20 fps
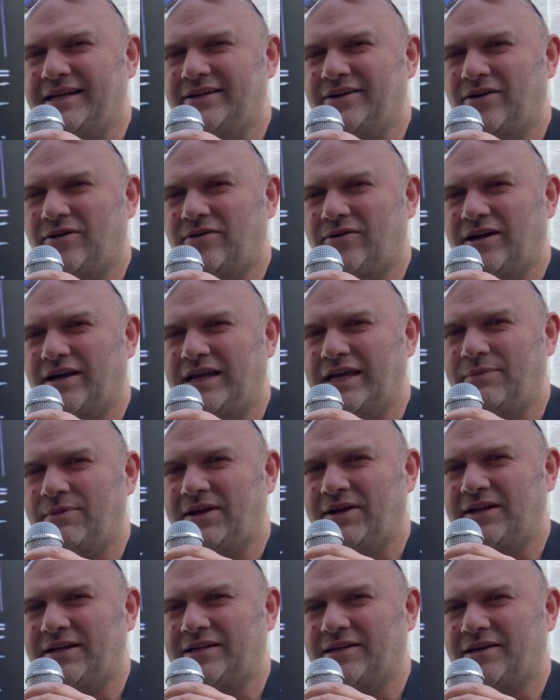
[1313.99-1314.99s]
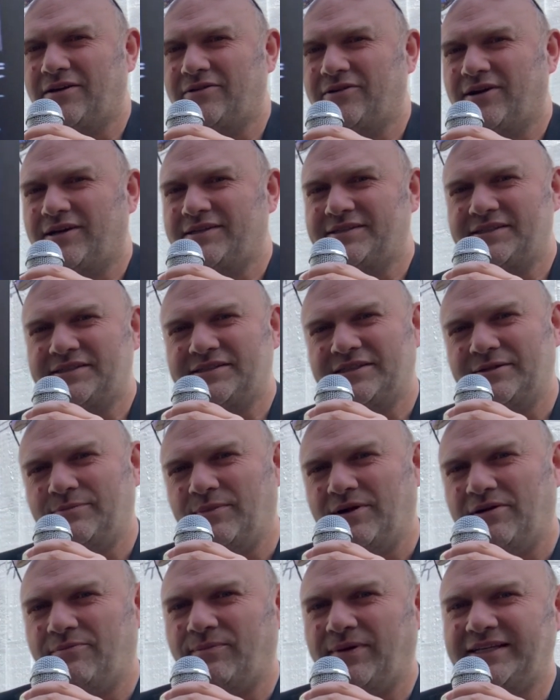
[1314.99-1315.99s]
alright, here we're going to go, guys. This is
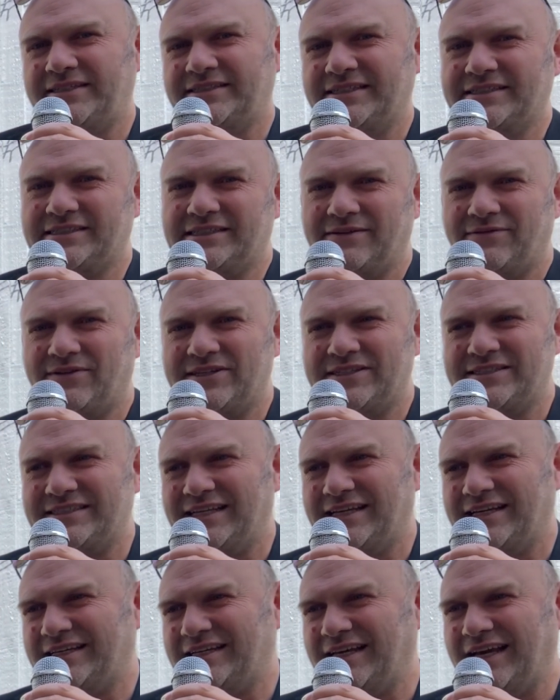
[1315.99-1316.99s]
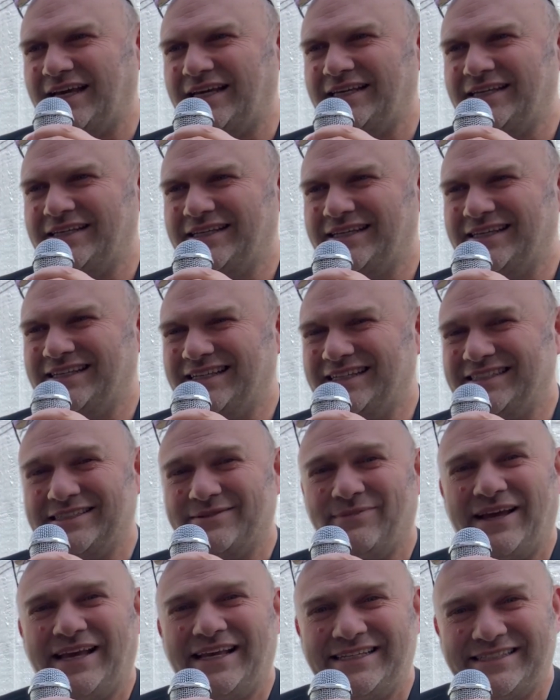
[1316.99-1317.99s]
amazing stuff, isn't it? Okay, it's
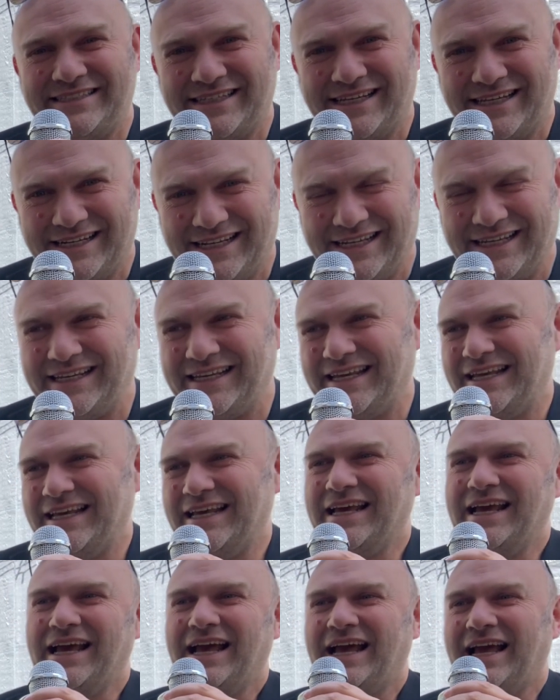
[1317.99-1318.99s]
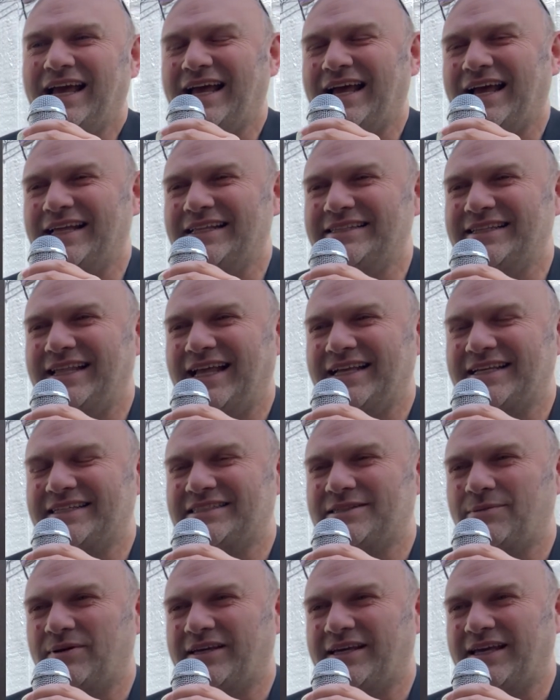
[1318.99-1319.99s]
amazing, isn't it? And next
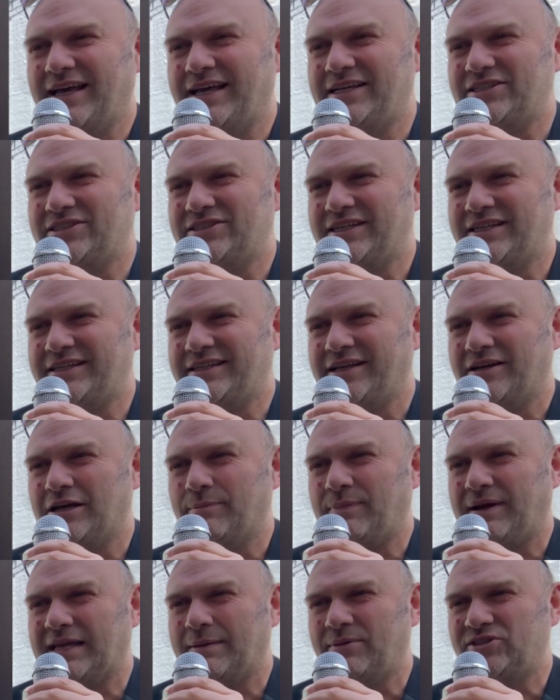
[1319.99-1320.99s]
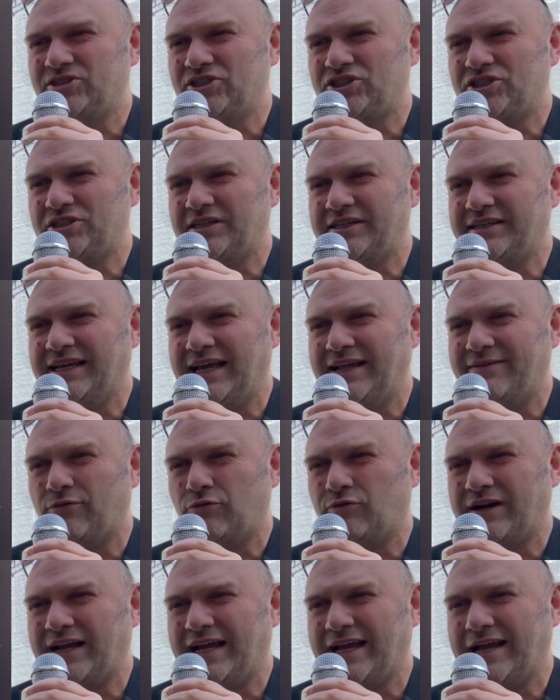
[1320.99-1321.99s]
up, okay, they go back in position again for
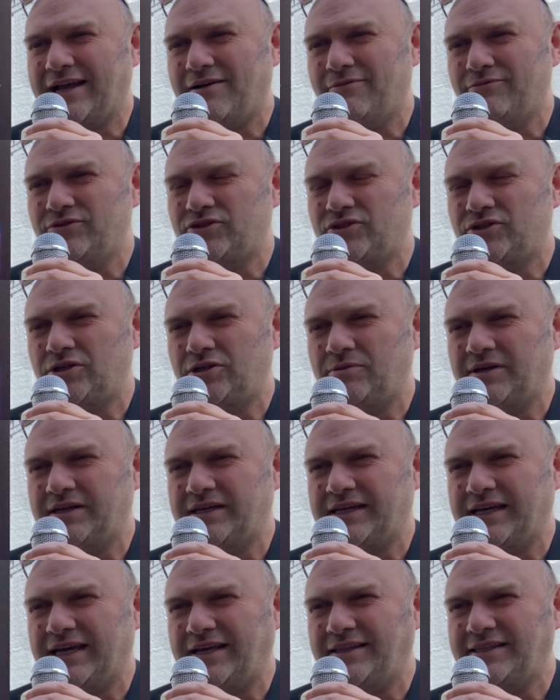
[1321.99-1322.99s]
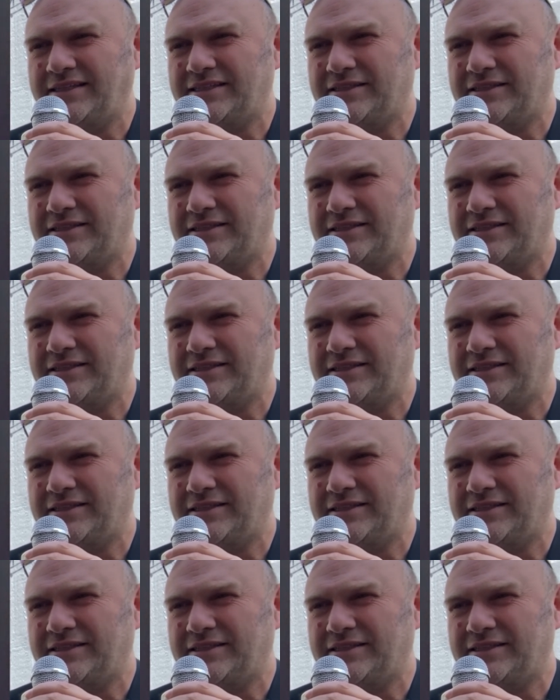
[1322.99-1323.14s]
round 2. Okay, this